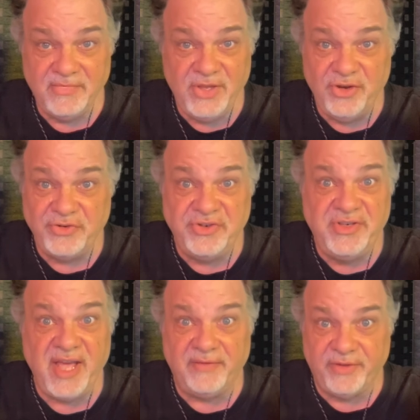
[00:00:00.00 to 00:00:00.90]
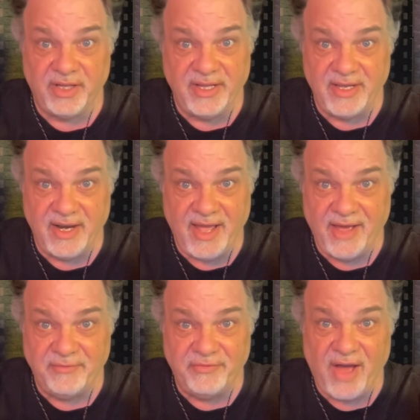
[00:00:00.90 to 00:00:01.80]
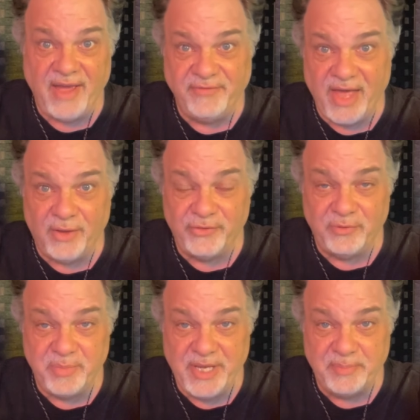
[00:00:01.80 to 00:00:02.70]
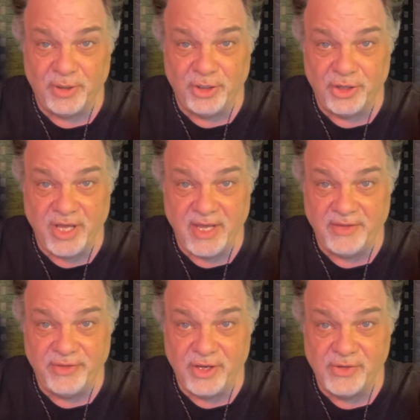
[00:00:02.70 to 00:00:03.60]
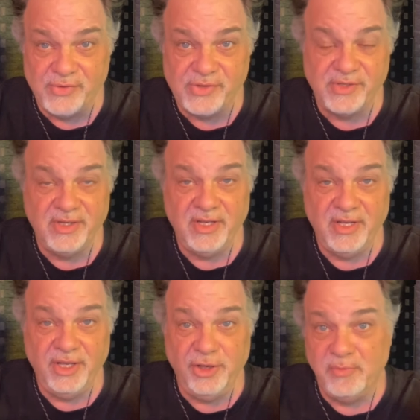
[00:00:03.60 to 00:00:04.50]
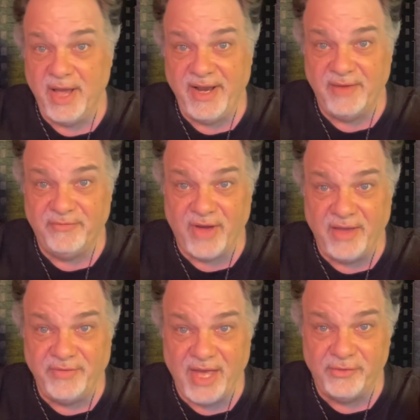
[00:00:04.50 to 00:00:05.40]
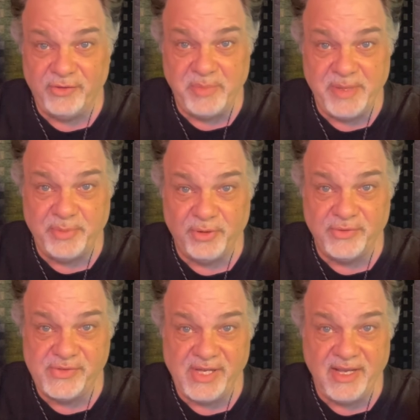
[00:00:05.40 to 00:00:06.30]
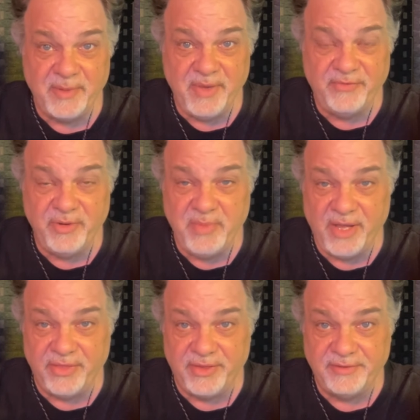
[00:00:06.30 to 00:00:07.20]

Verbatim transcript: you're definitely going to have five thousand people looking at those. You might have five thousand people seeing them every month.